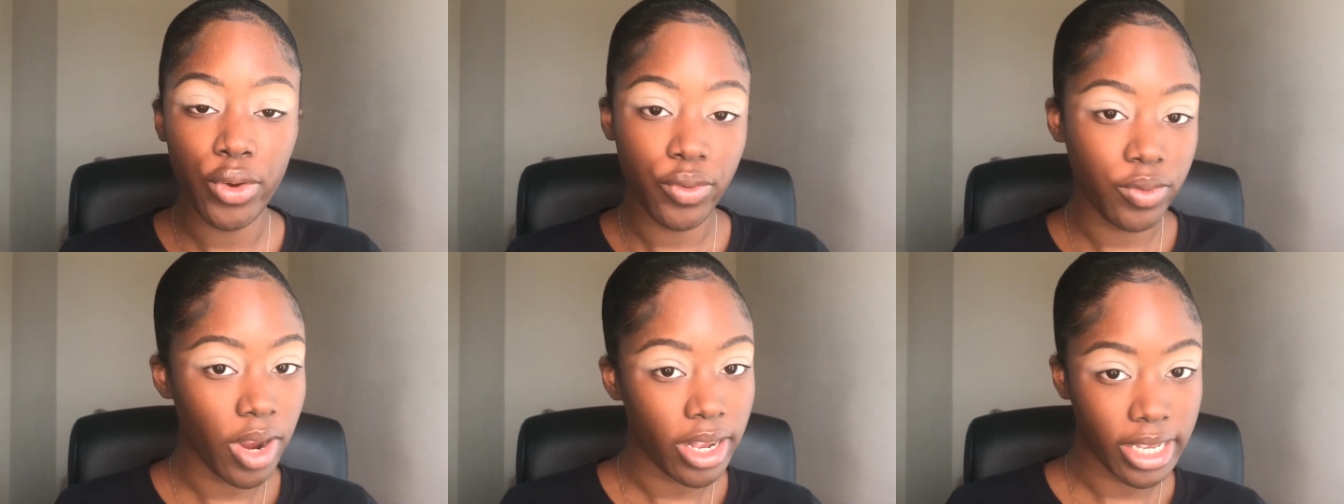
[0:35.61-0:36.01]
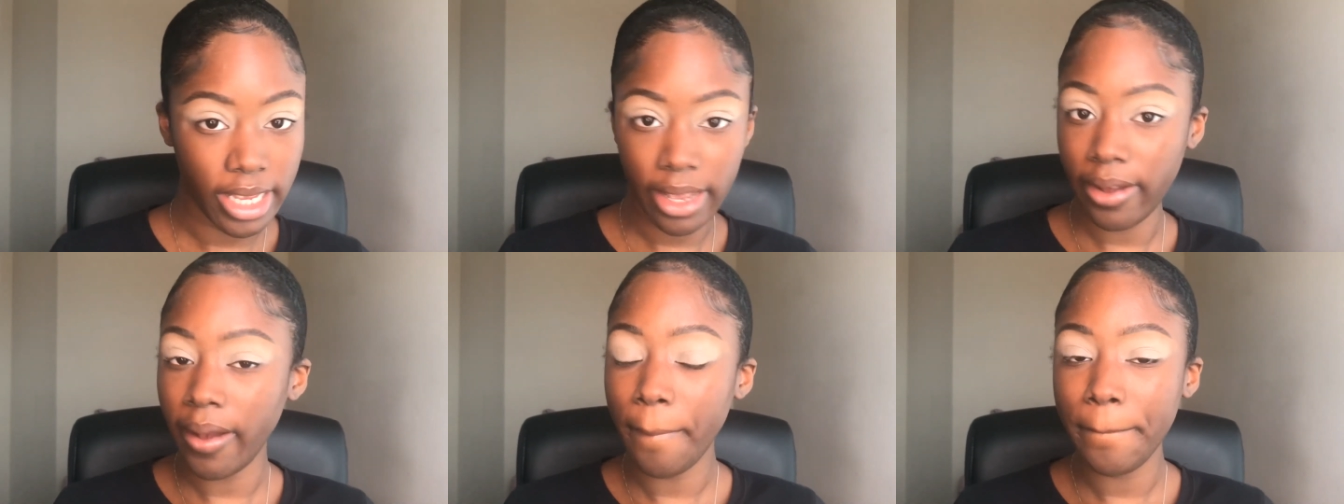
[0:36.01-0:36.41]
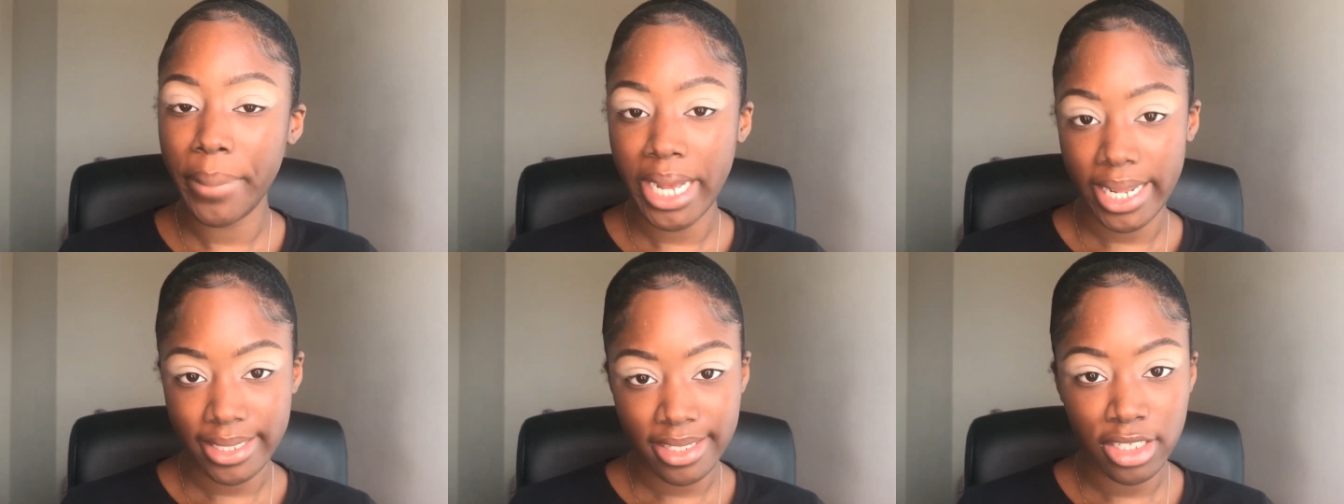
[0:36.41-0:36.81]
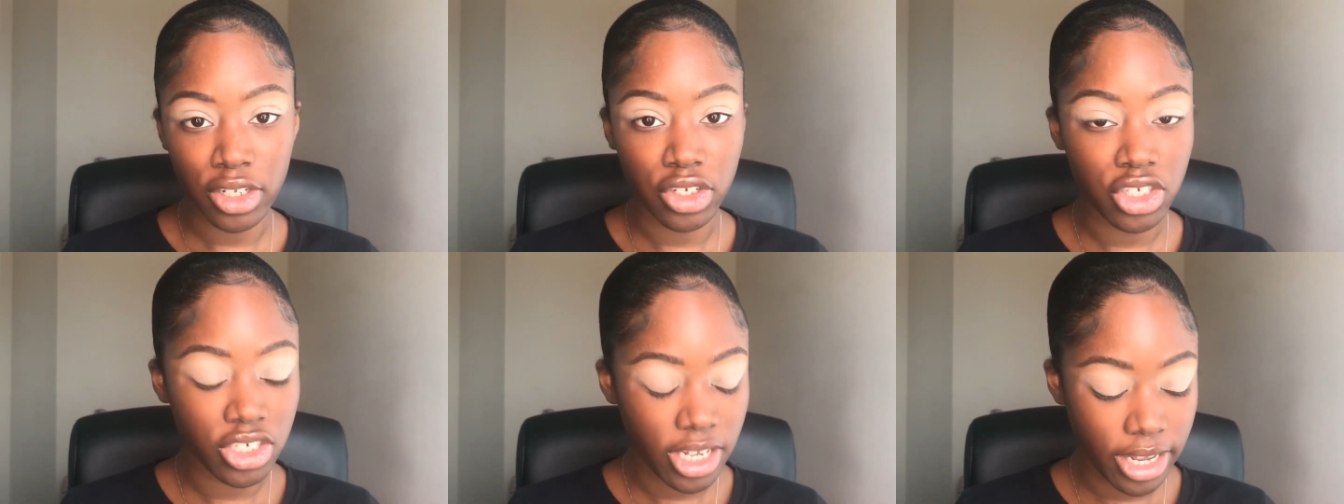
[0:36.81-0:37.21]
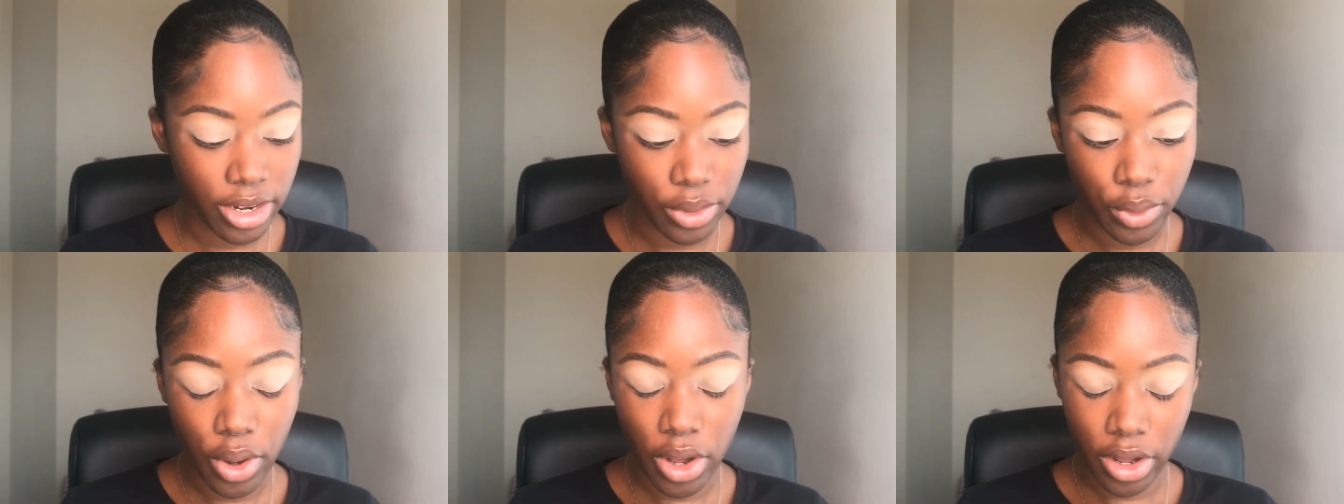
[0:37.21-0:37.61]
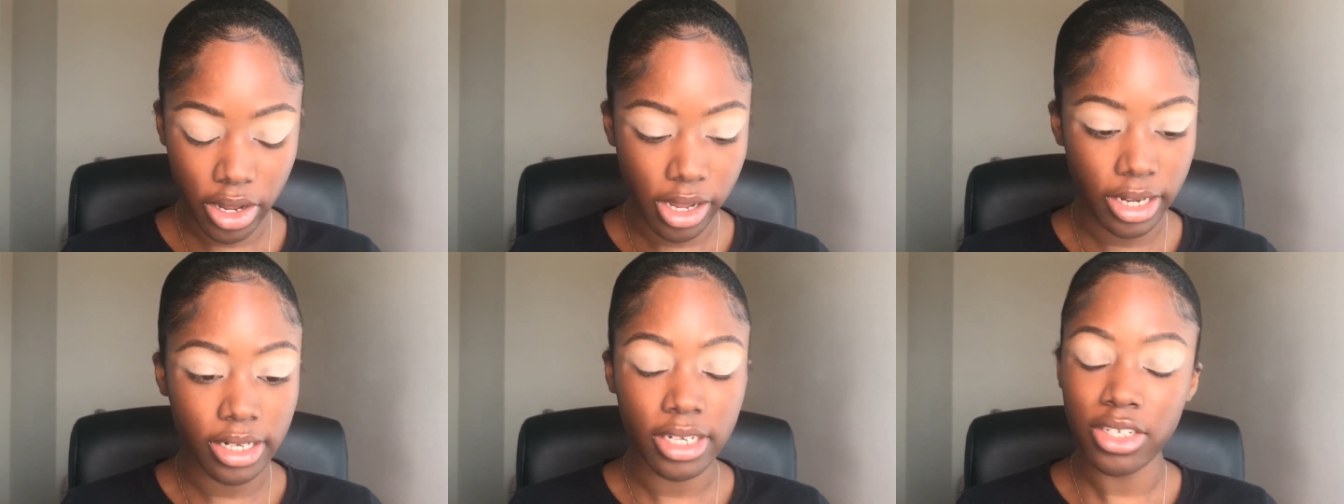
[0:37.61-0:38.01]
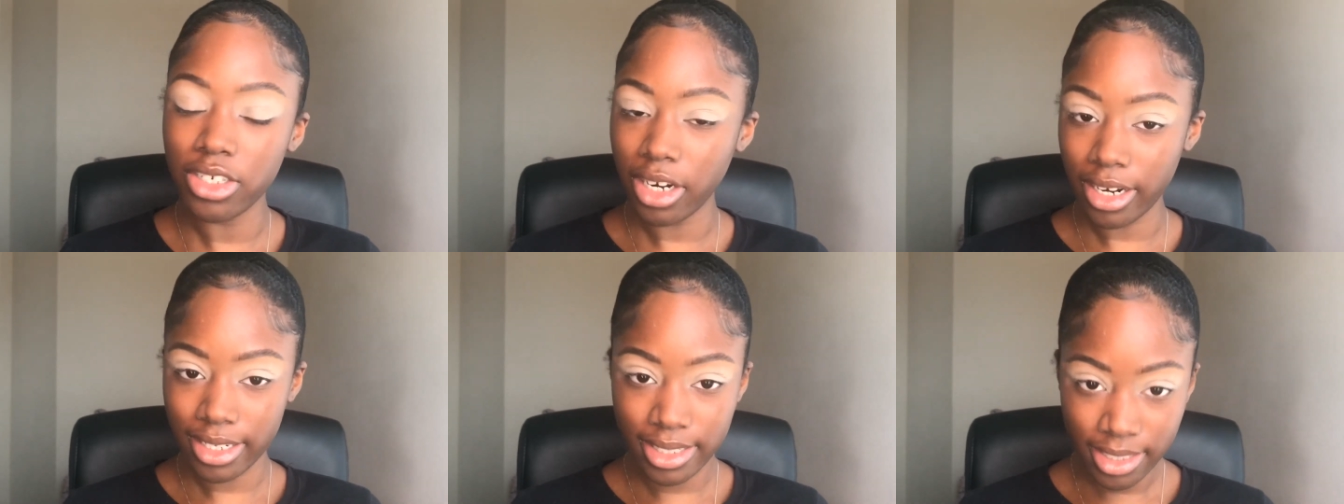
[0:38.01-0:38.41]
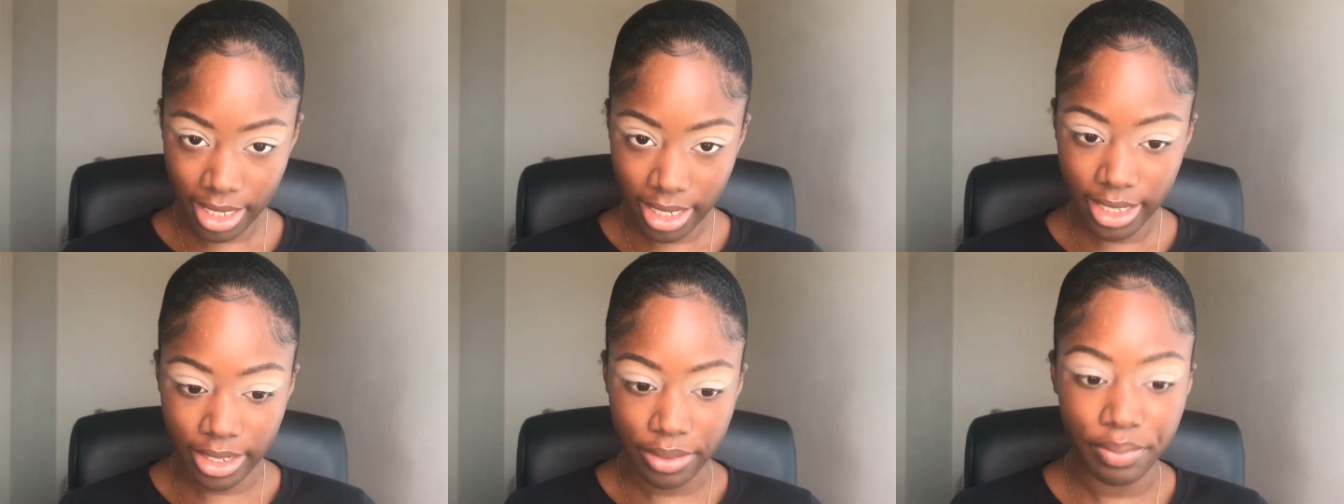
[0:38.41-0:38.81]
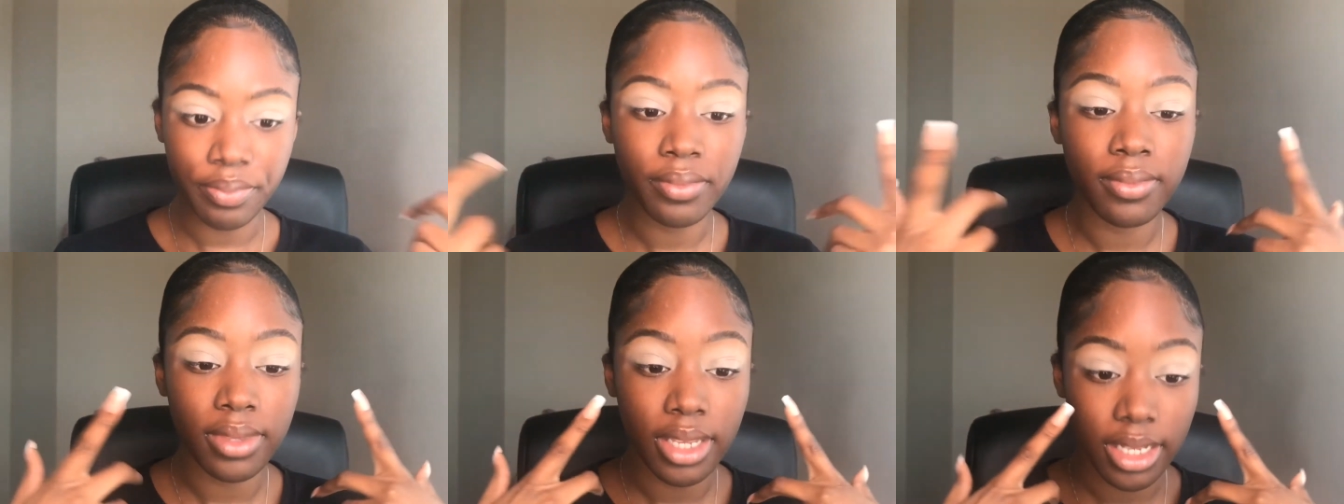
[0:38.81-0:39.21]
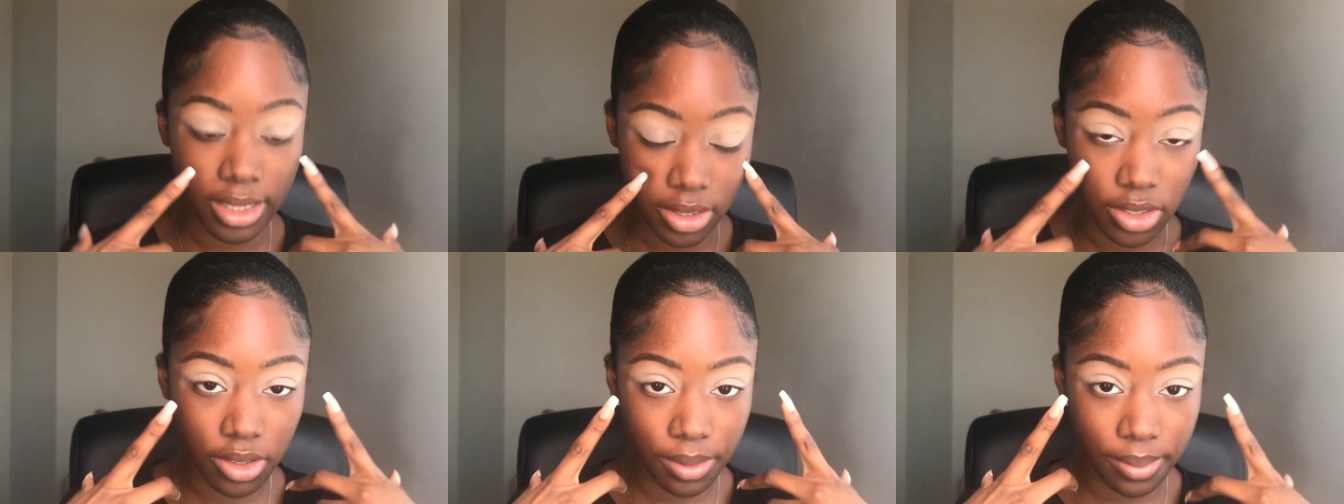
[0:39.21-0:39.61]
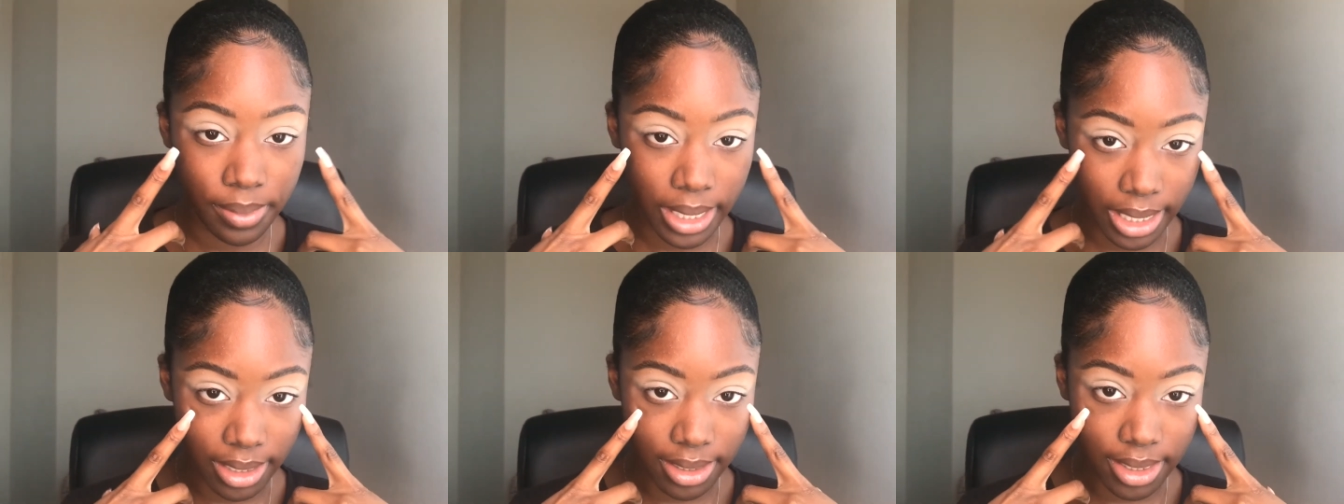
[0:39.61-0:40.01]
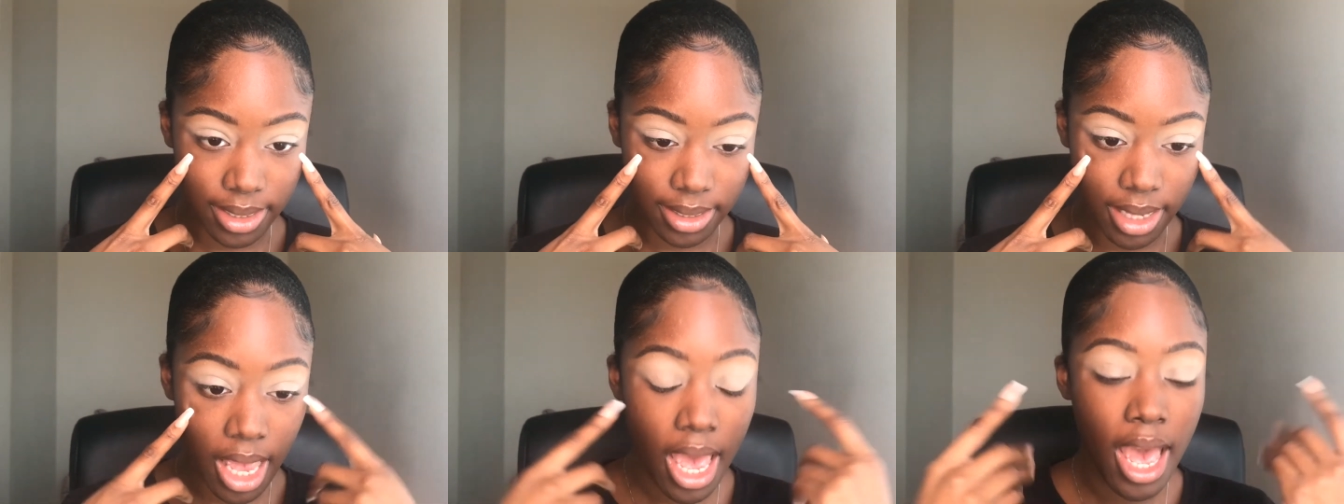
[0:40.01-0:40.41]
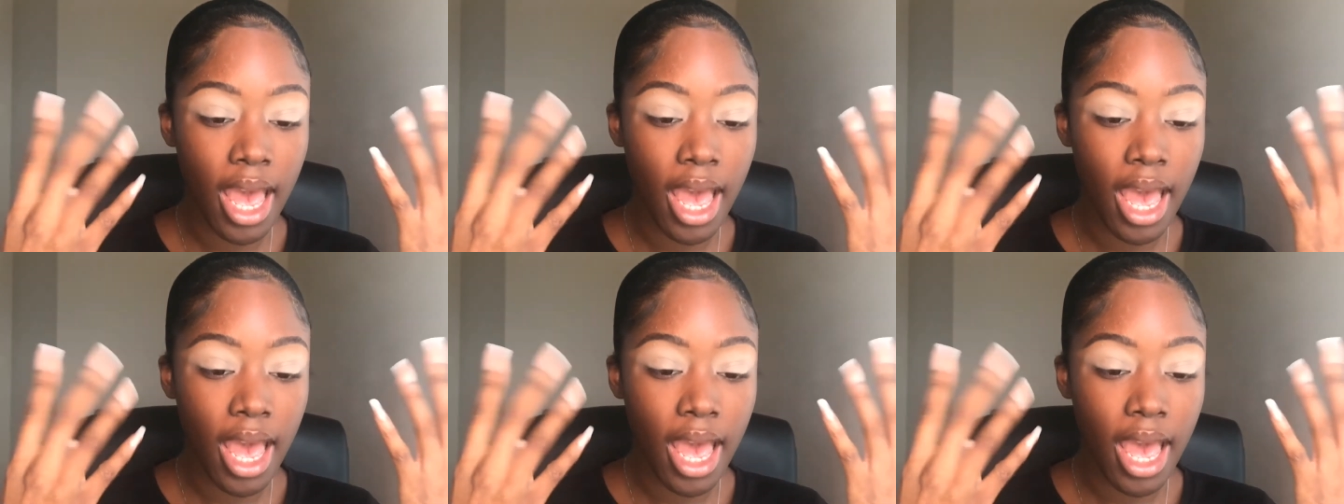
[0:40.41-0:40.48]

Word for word: rocking pastel shadow on dark skin is your base.